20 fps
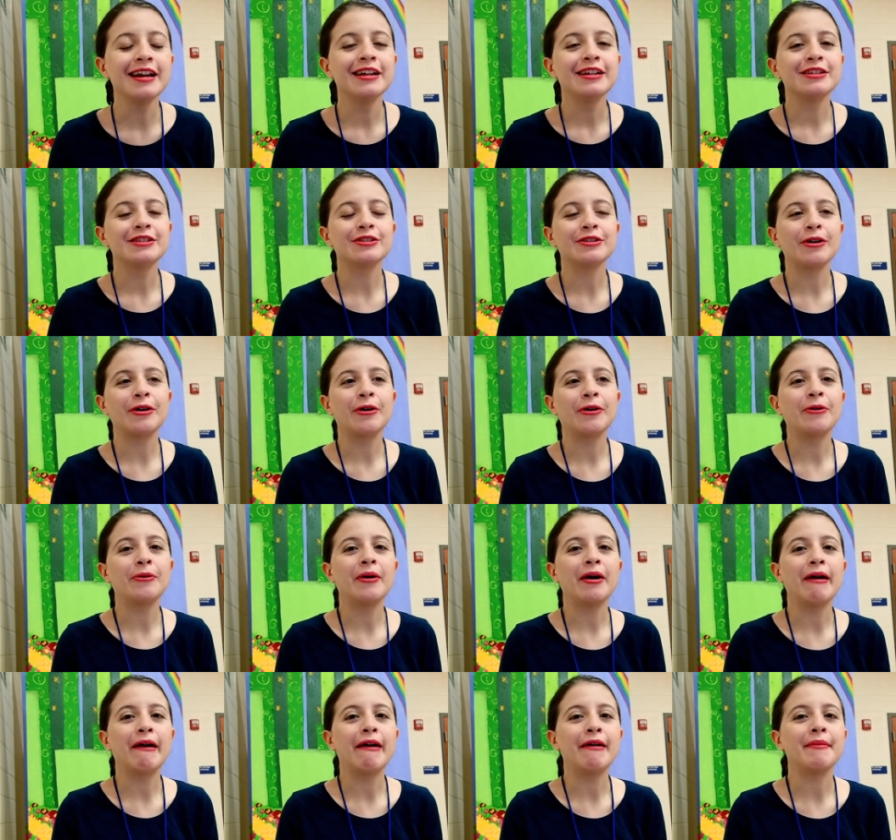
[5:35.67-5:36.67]
So
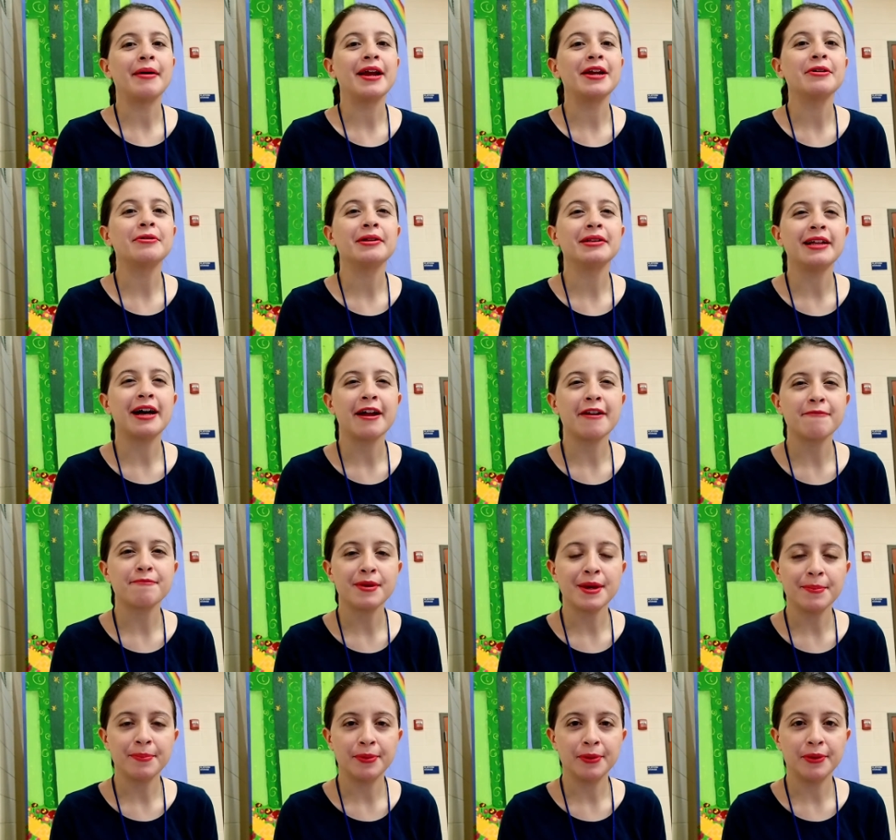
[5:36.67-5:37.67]
I know a lot of
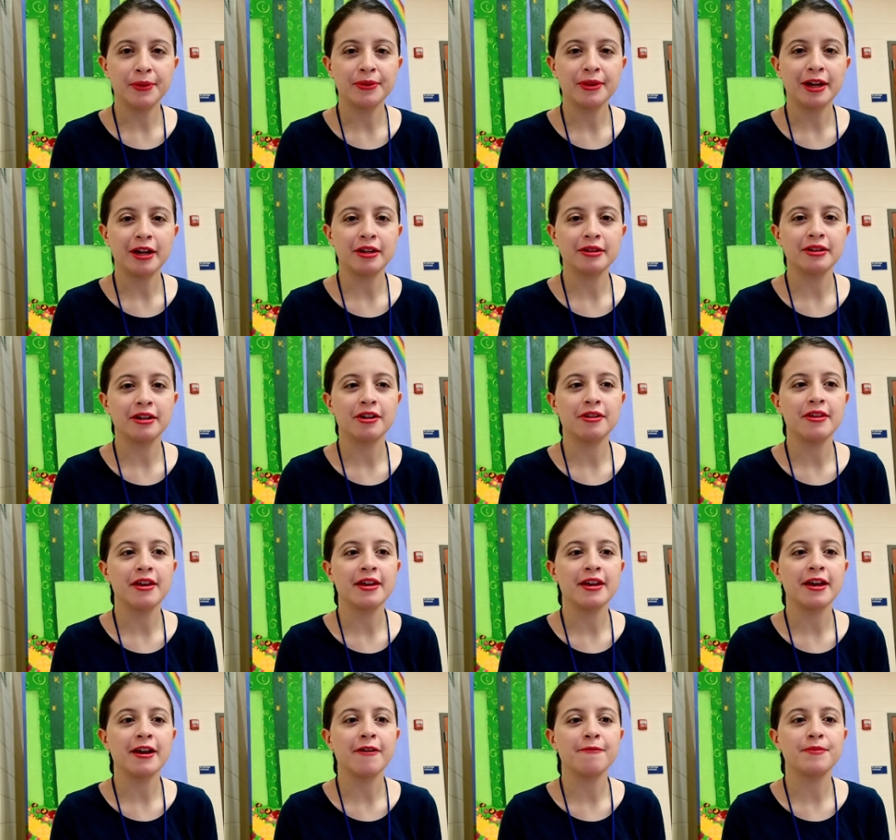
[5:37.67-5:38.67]
people that they're
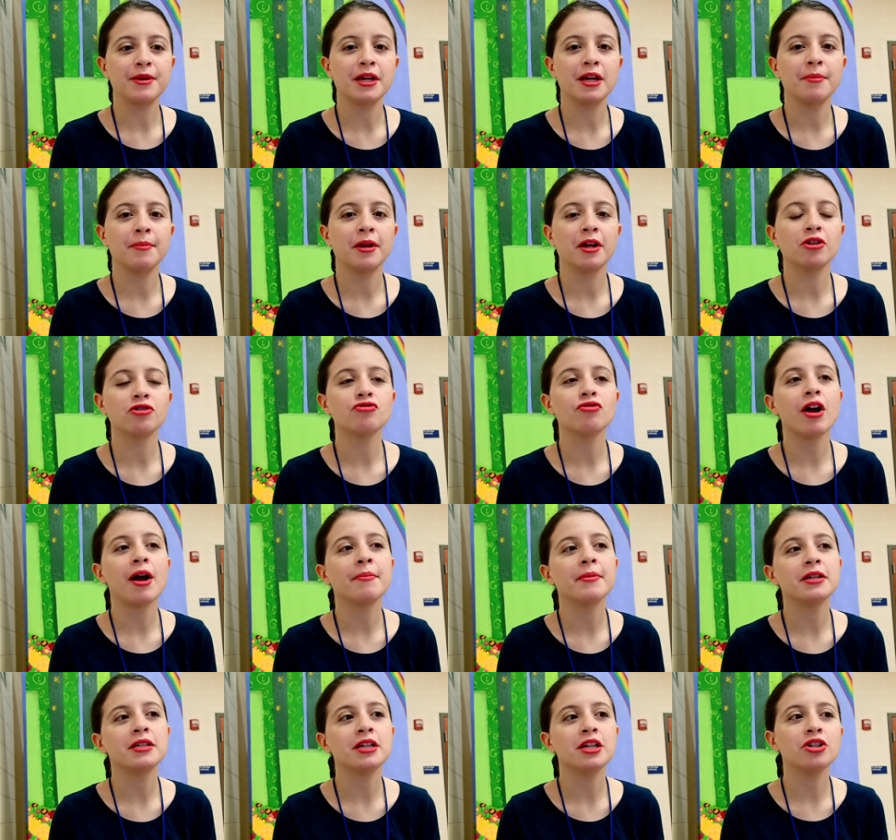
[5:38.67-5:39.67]
thinking of becoming a
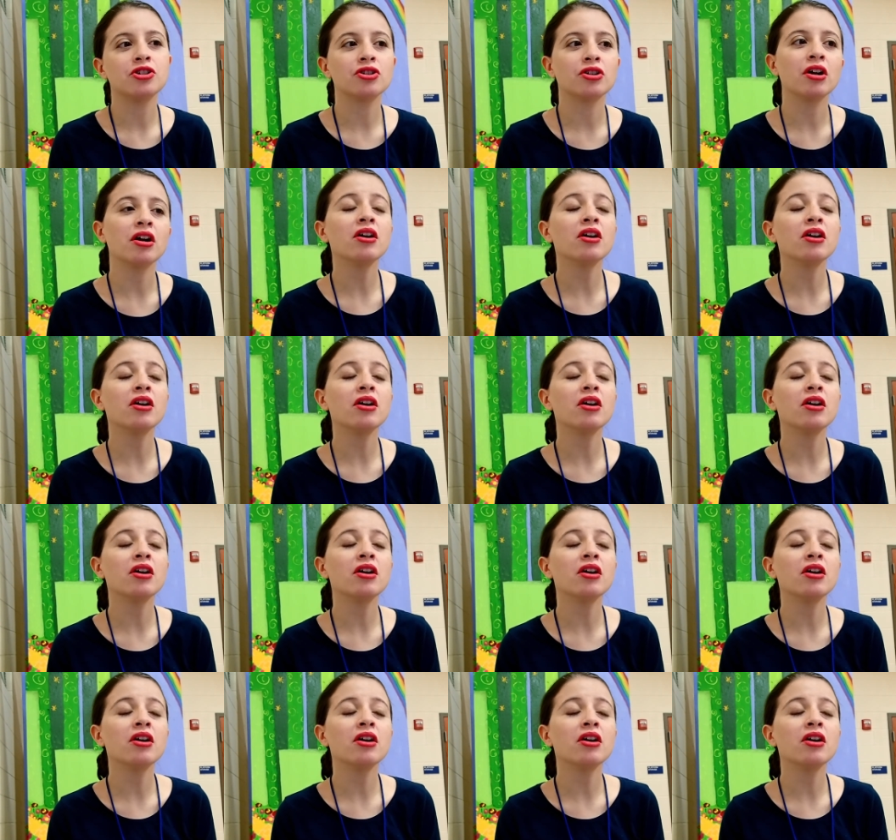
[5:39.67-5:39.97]
drama teacher.